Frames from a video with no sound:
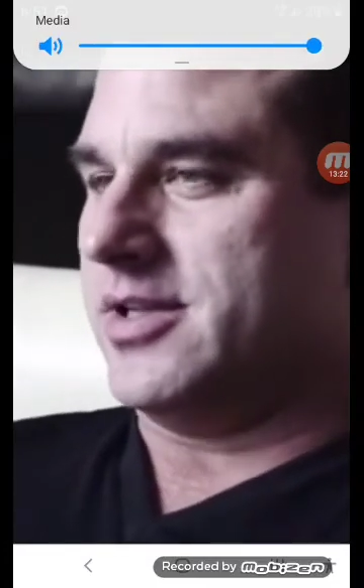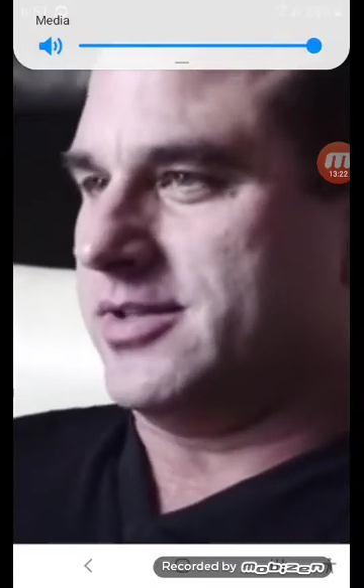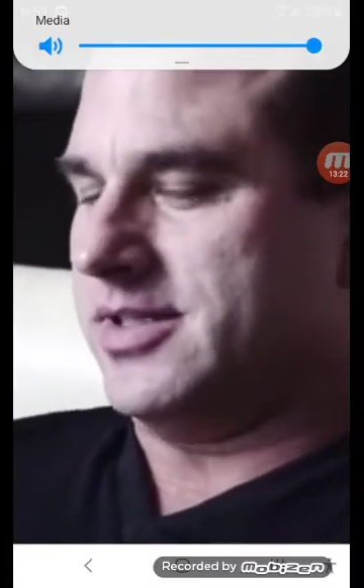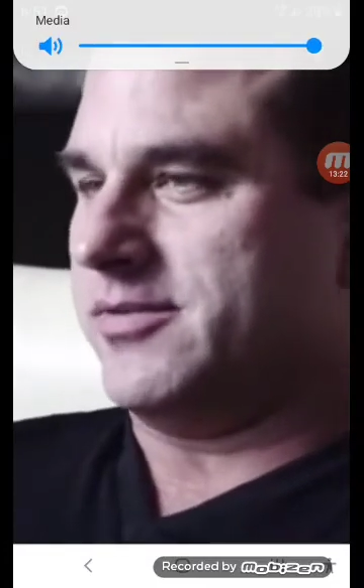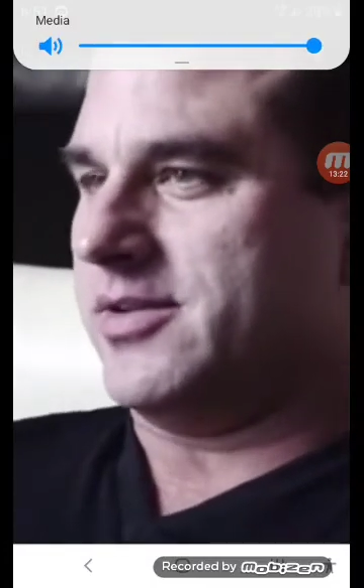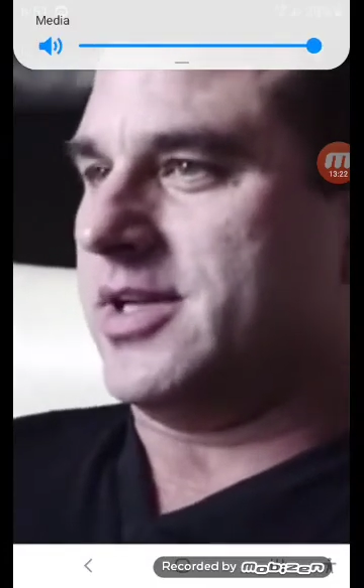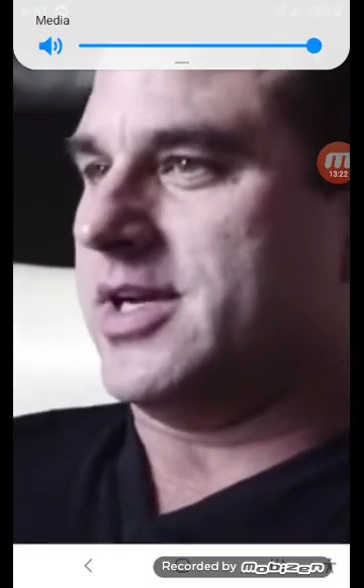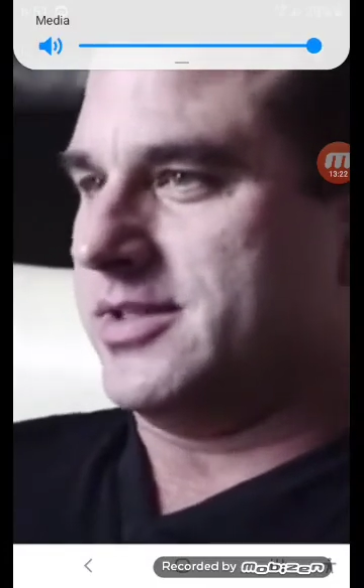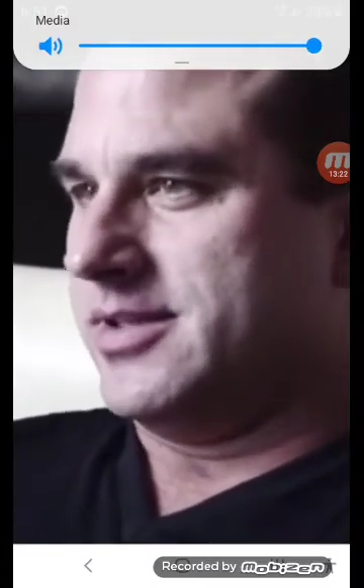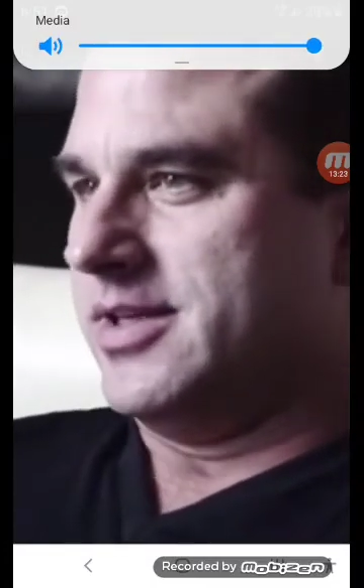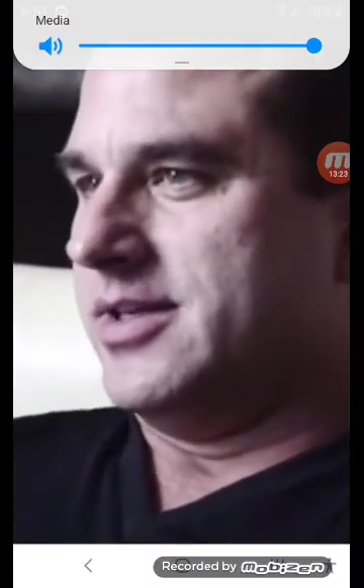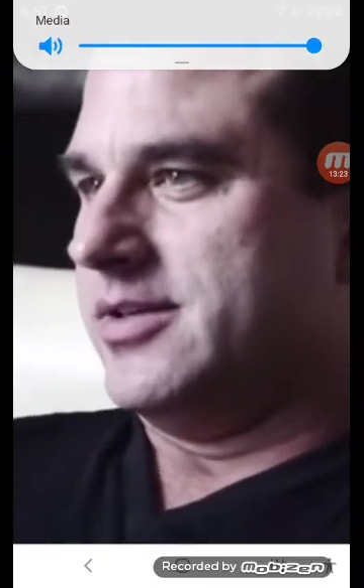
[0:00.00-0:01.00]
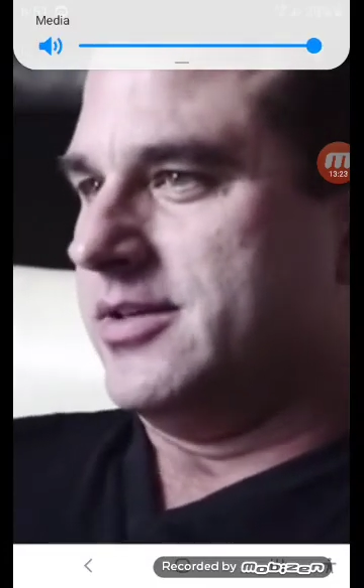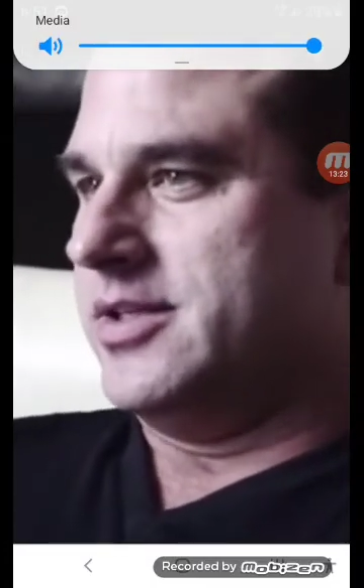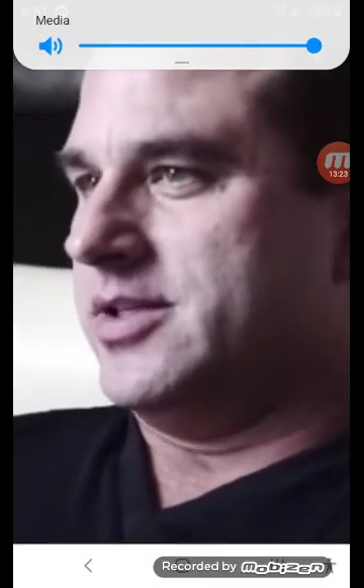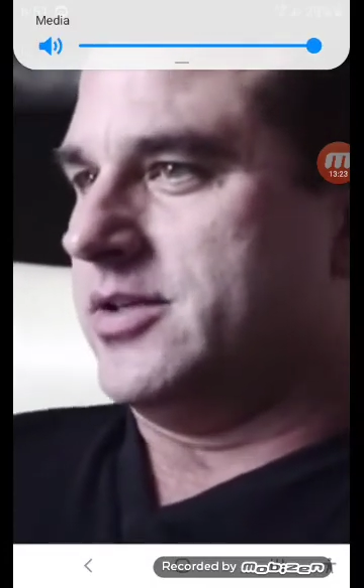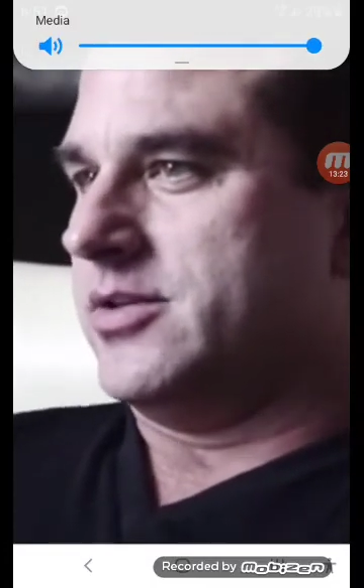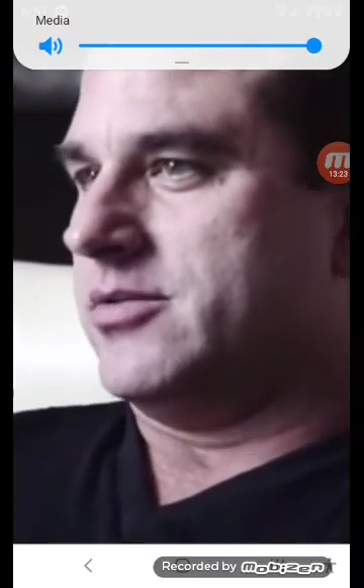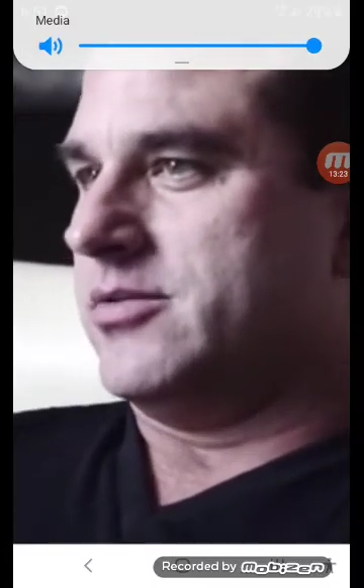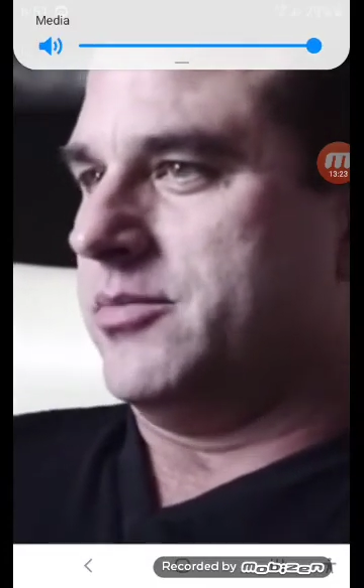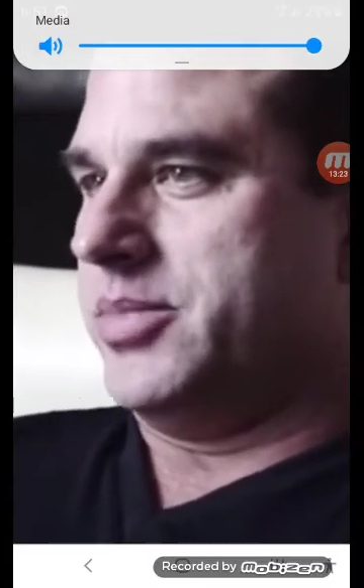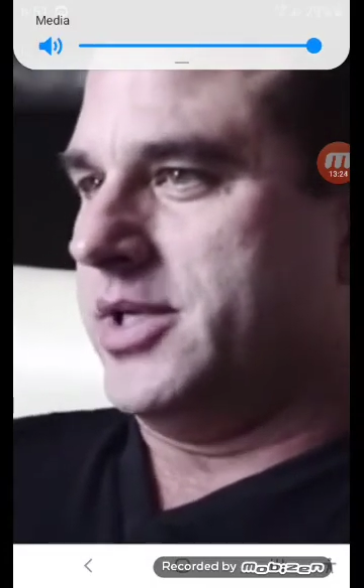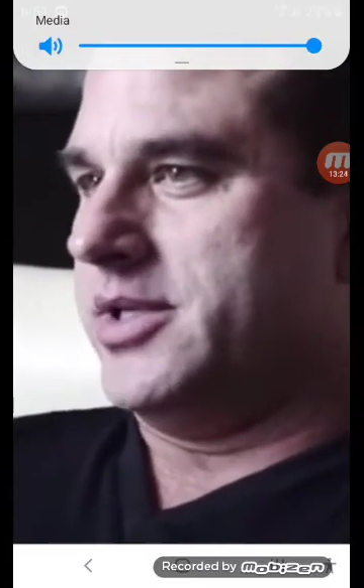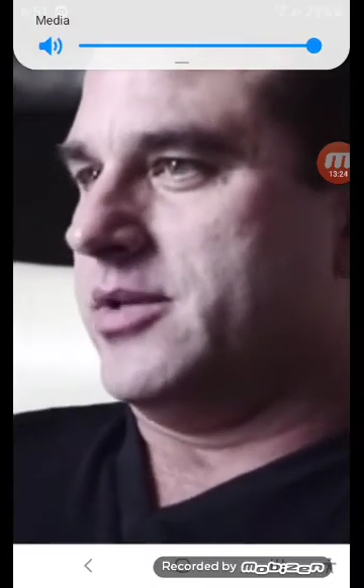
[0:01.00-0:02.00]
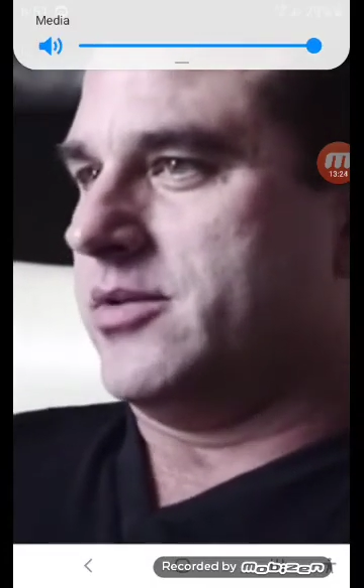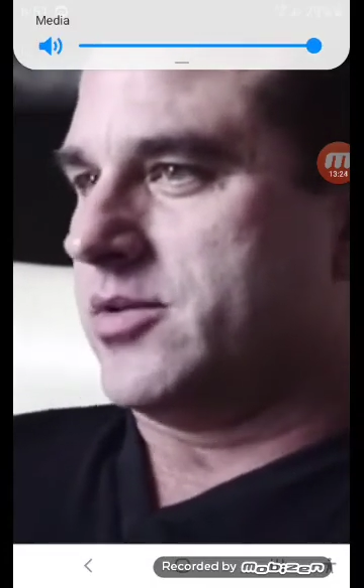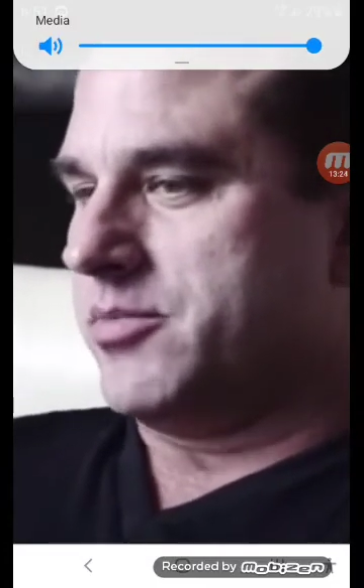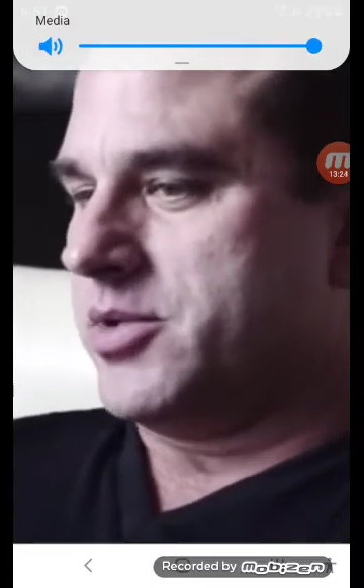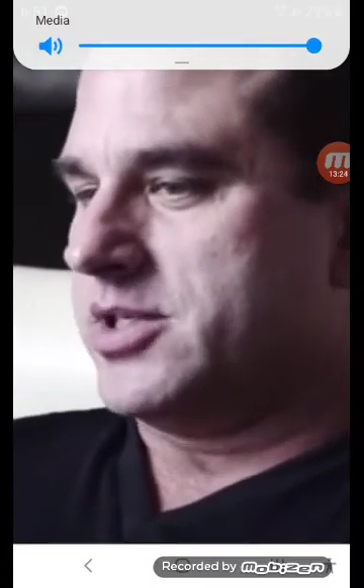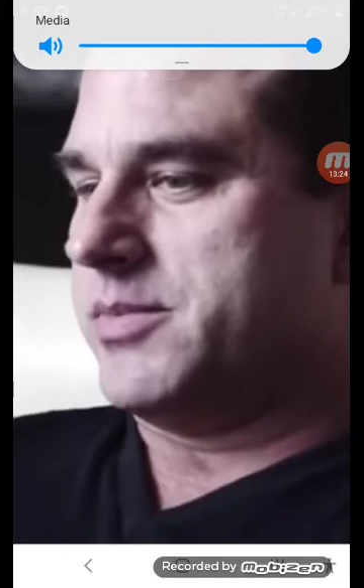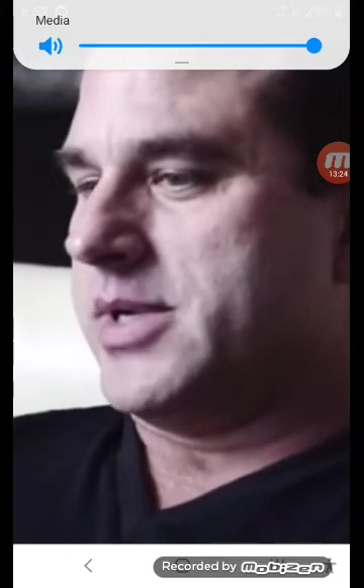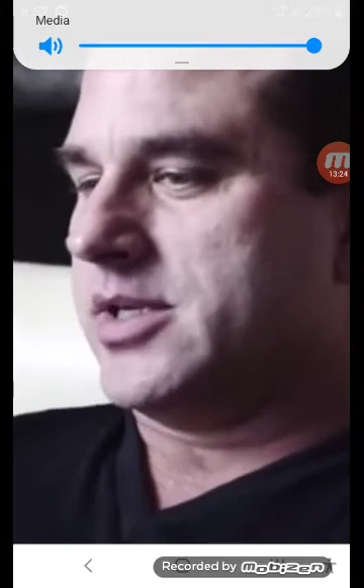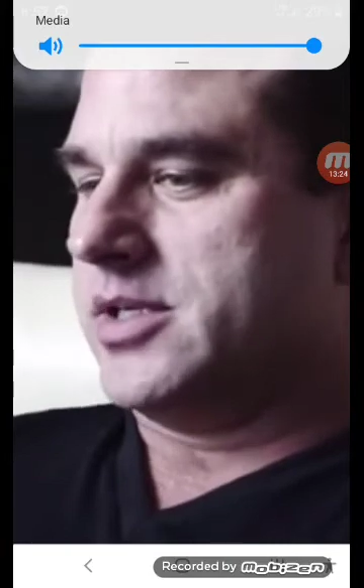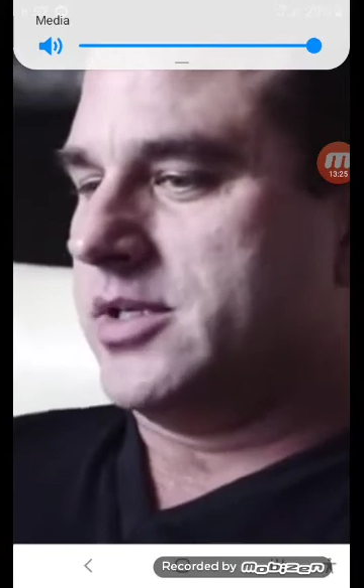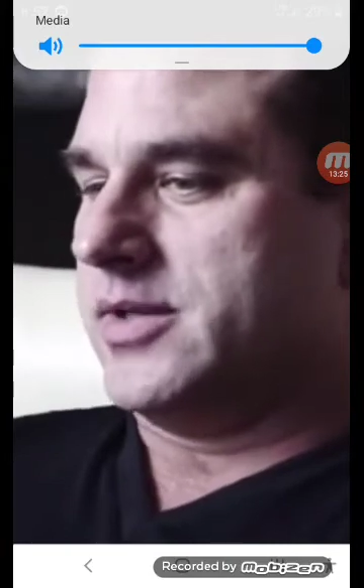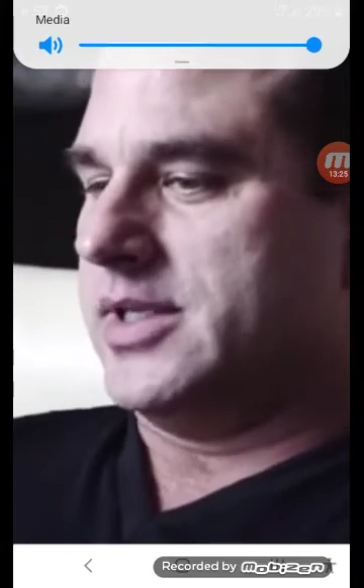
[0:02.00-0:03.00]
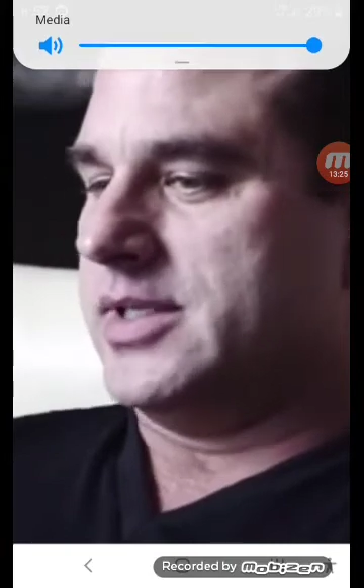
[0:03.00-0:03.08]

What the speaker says: A civilized, opinion or perspective,